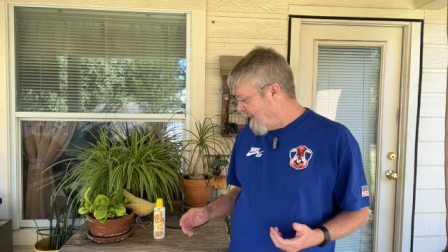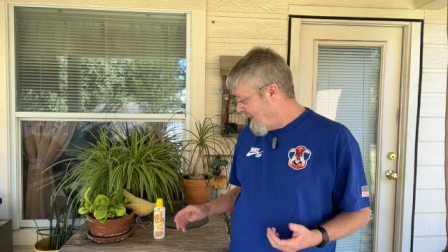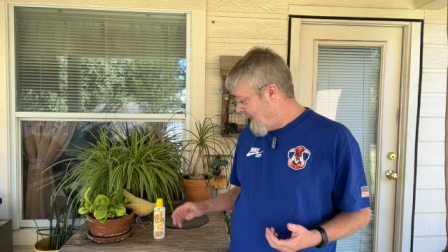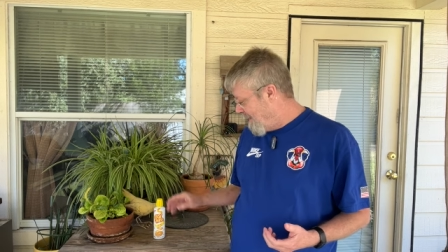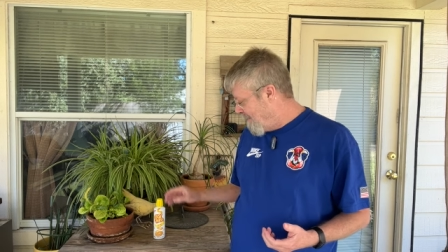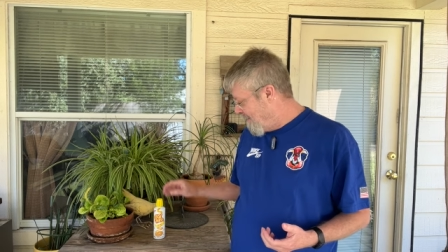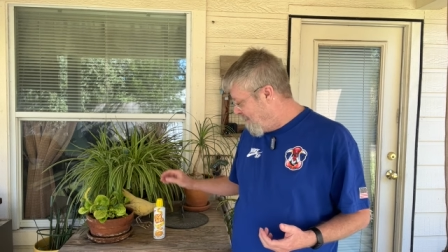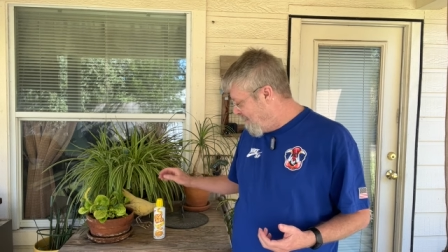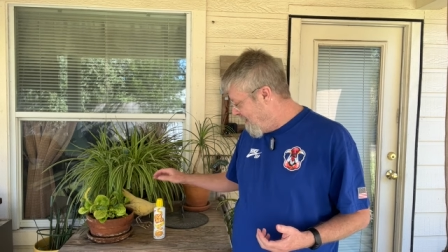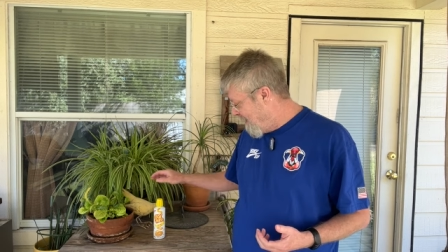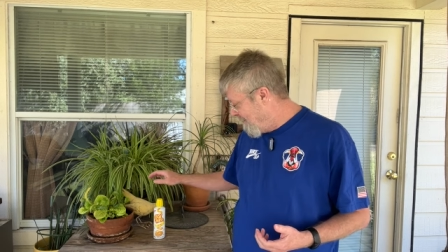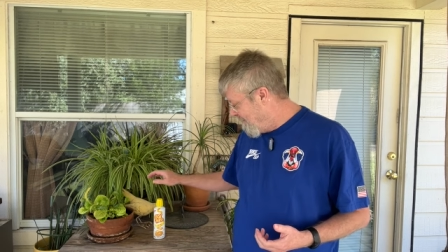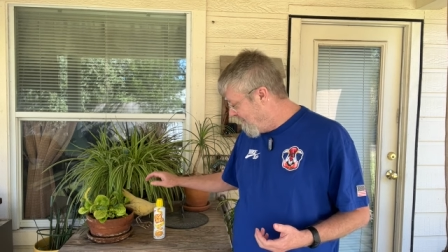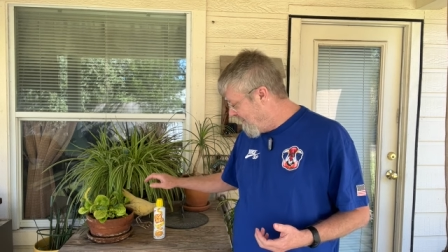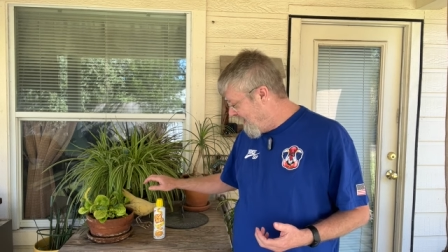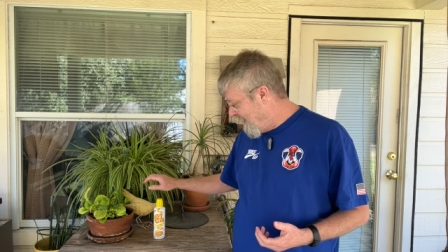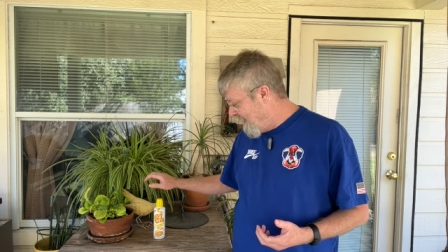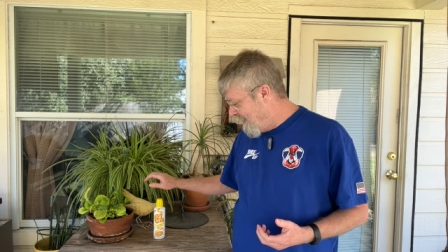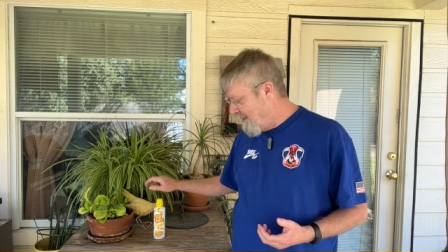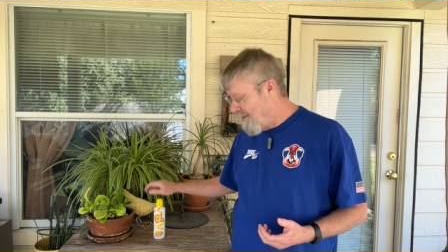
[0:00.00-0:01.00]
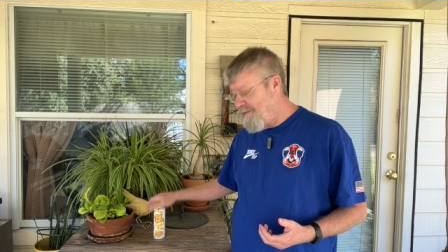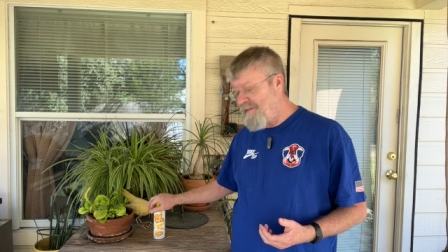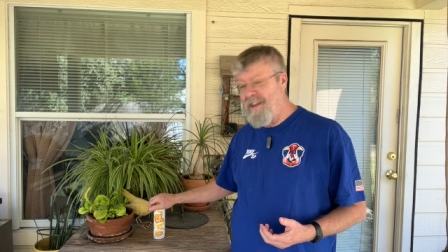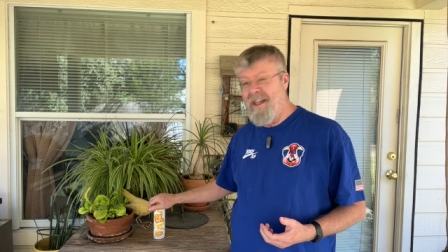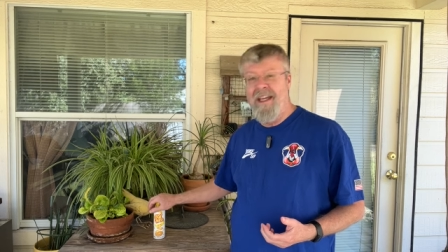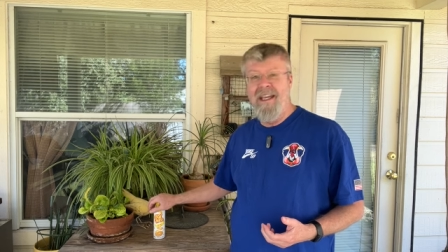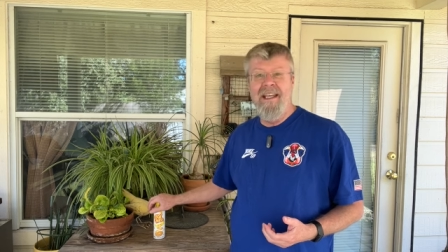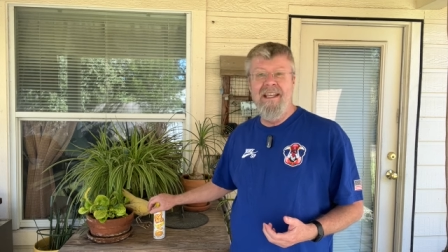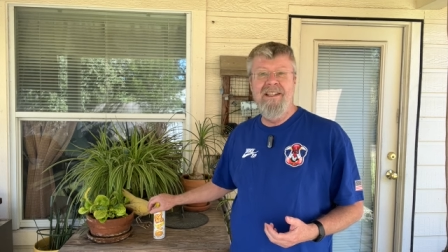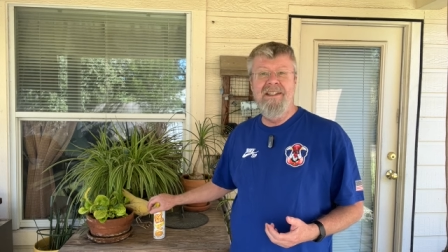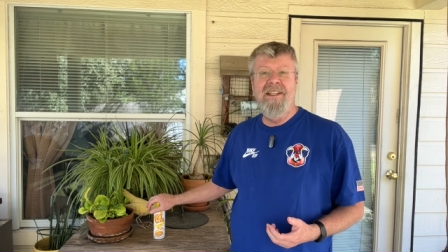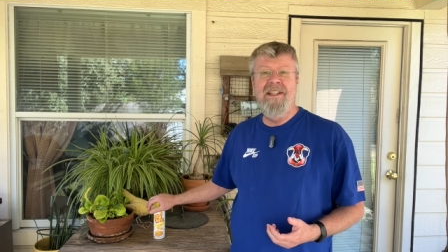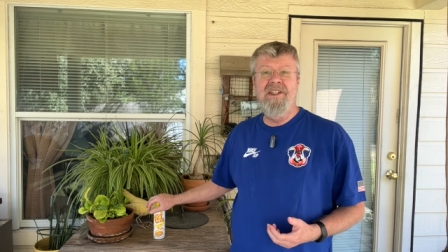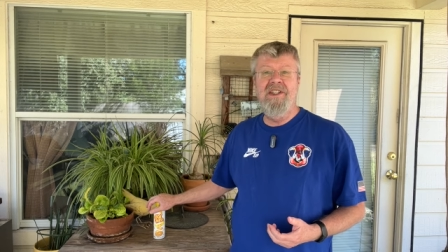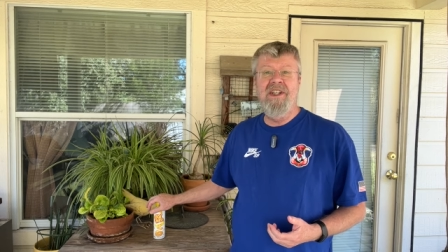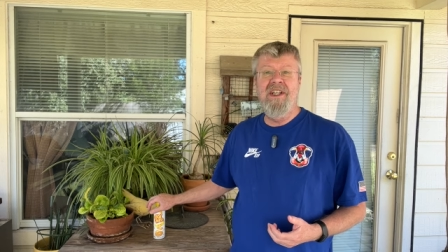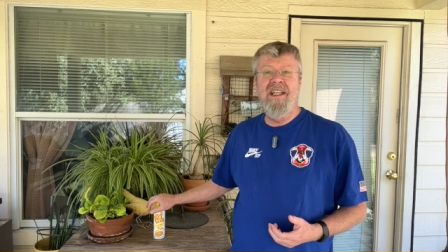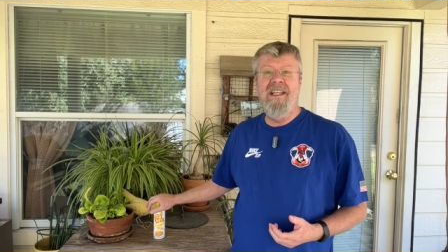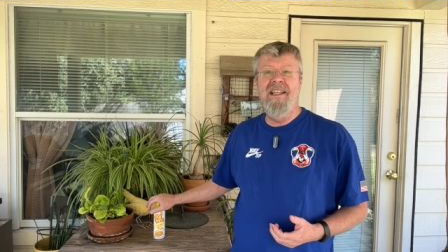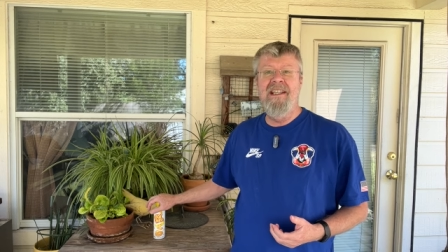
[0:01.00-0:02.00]
I'm a big fan of the Easy
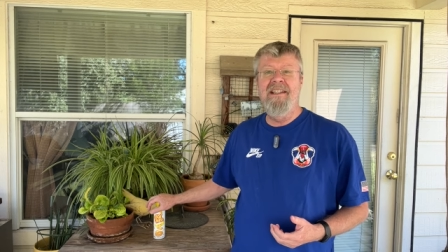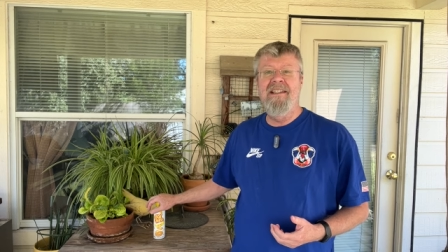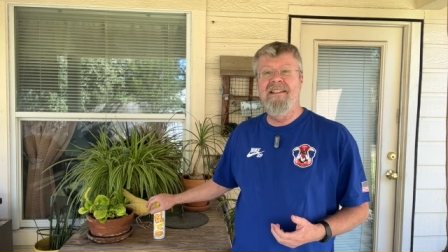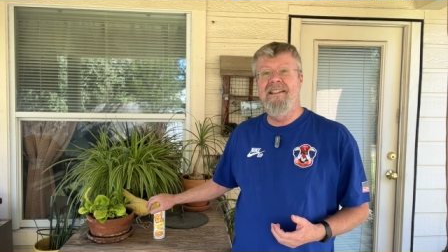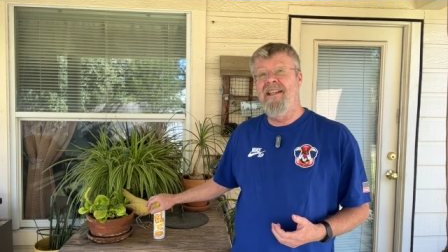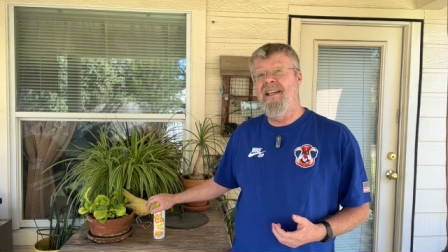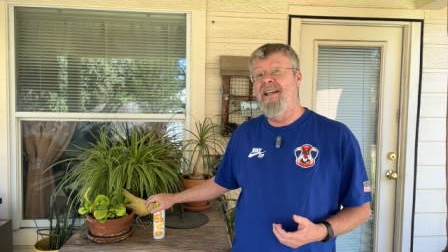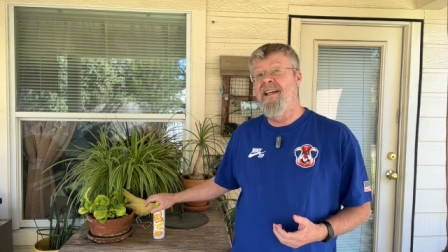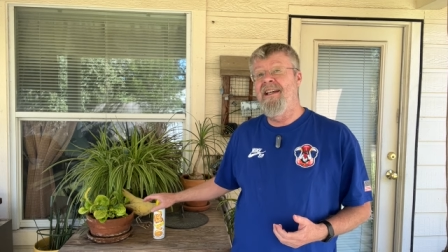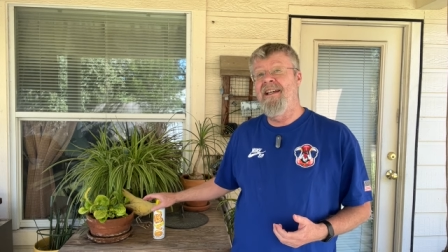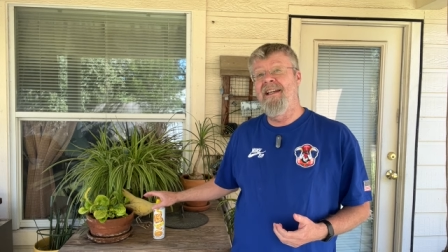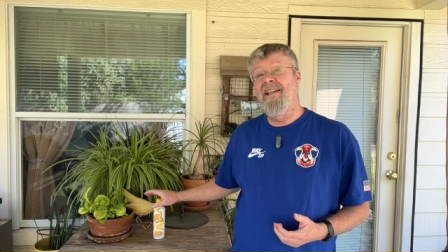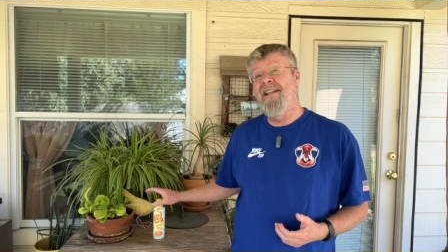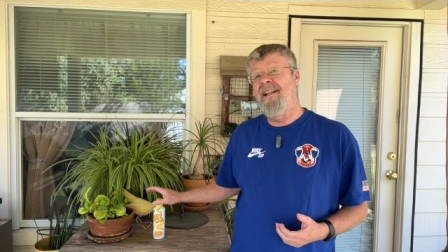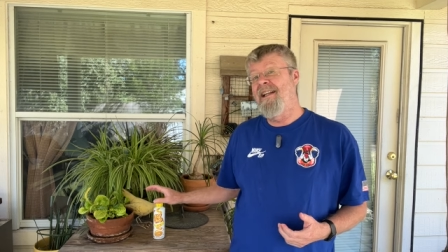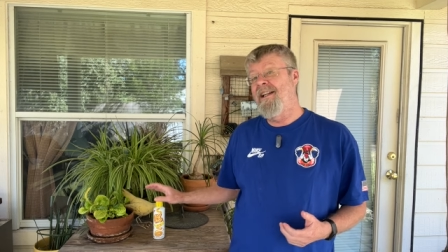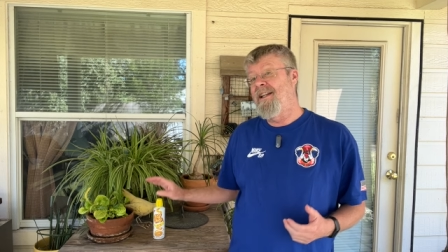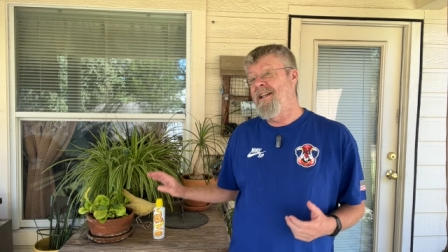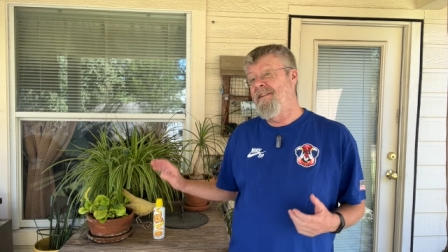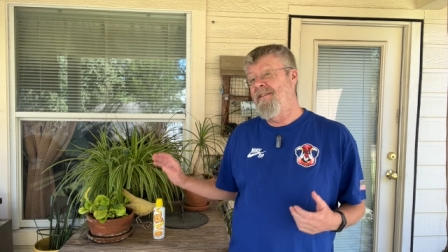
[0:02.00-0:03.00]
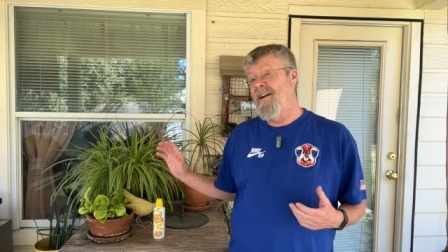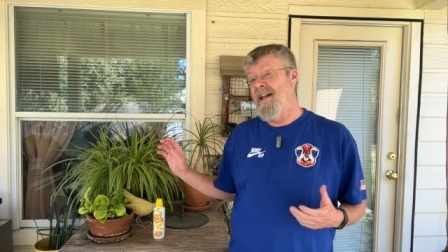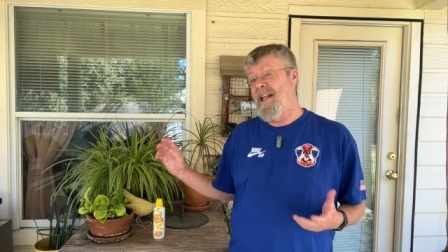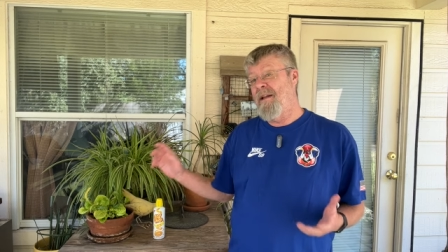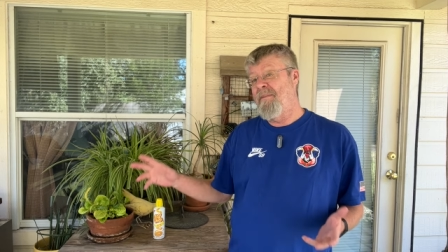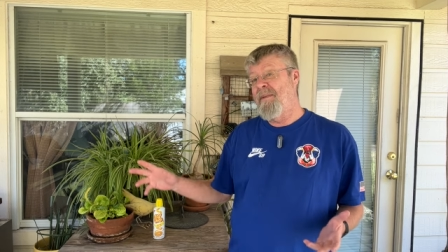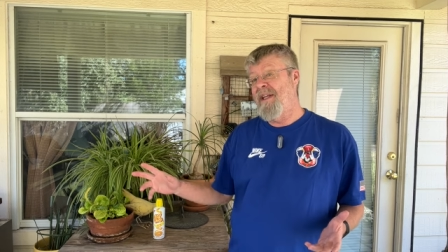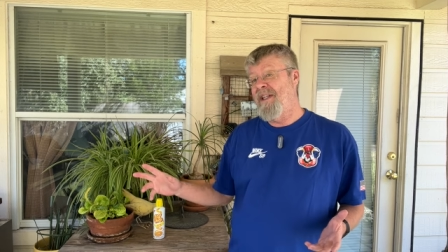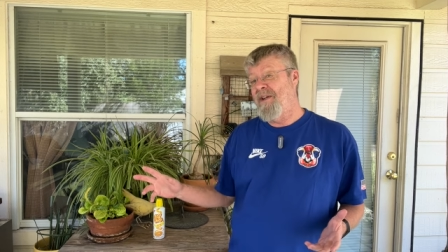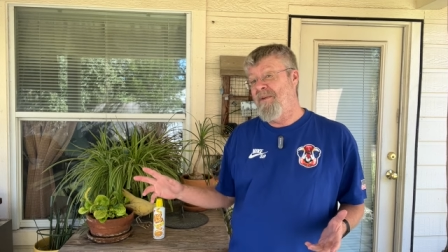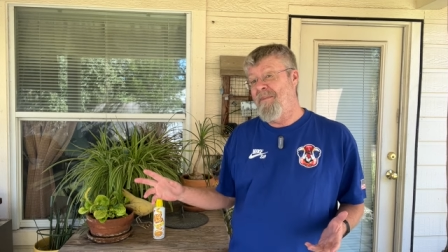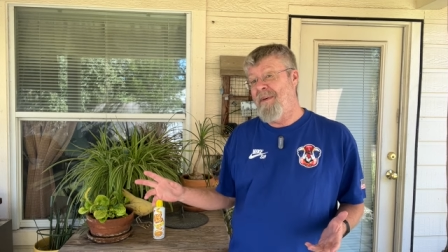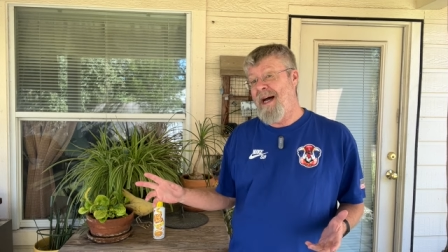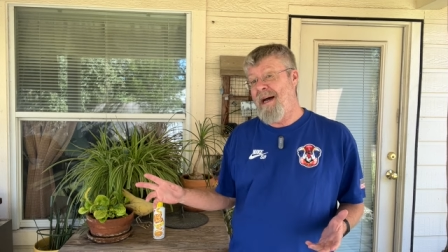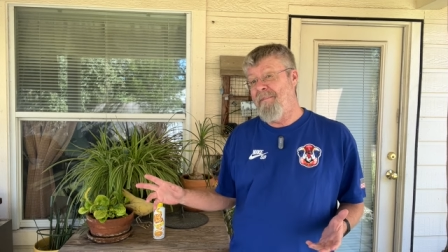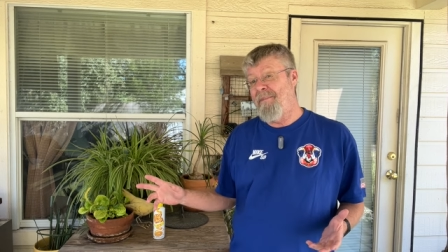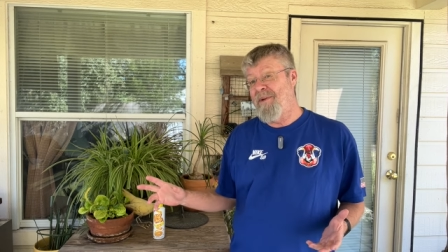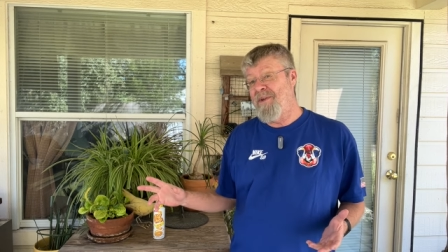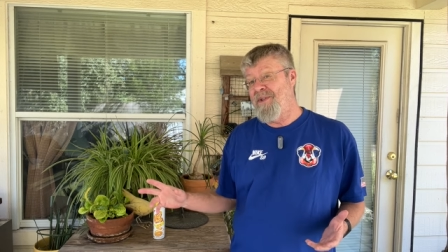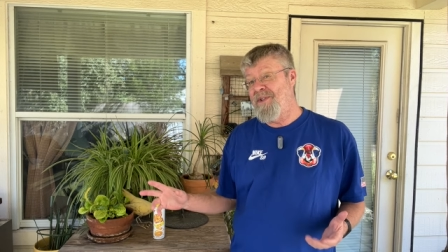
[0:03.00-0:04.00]
Cheese, and I love jalapeno
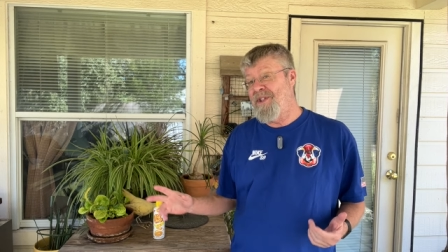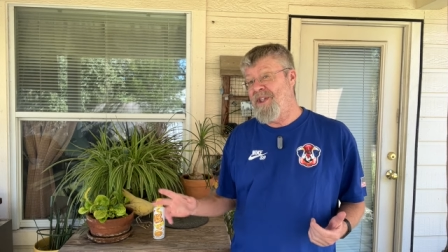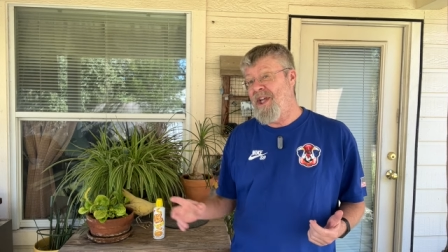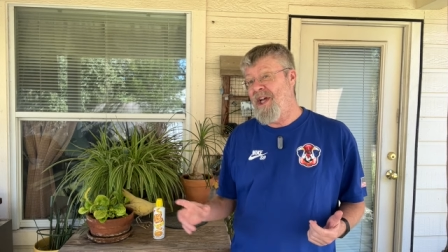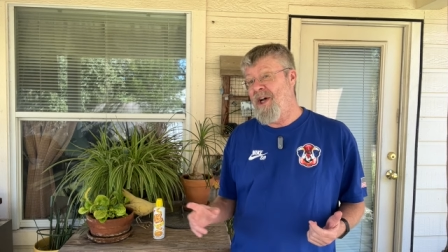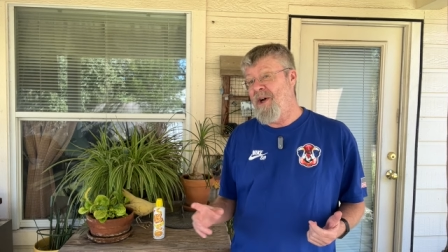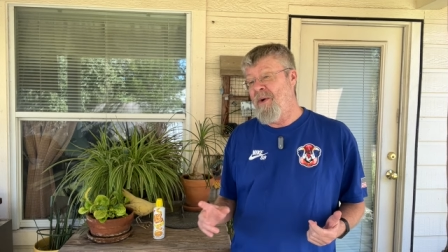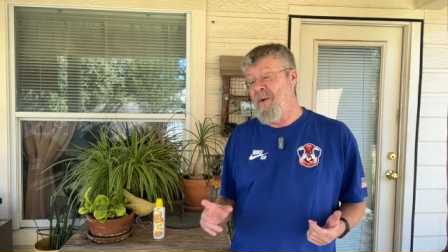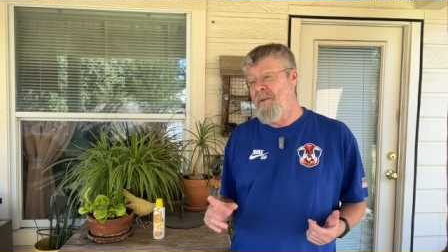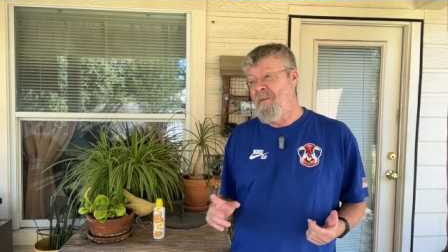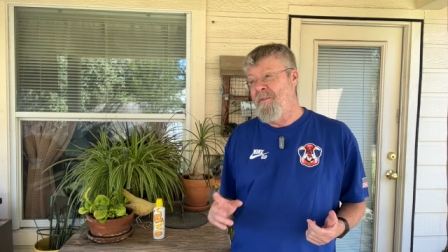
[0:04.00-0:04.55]
poppers, so